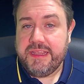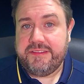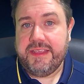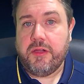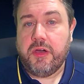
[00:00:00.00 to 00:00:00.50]

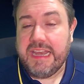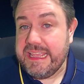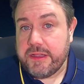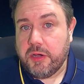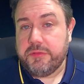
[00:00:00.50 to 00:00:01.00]
Yes, they got a
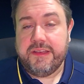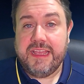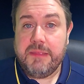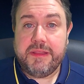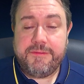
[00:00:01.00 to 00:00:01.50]
late goal
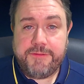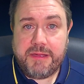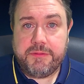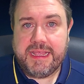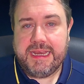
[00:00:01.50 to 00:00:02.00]
today, but they
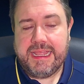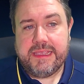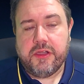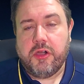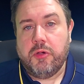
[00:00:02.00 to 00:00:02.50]
found that
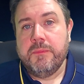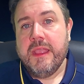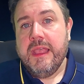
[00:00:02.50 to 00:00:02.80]
late goal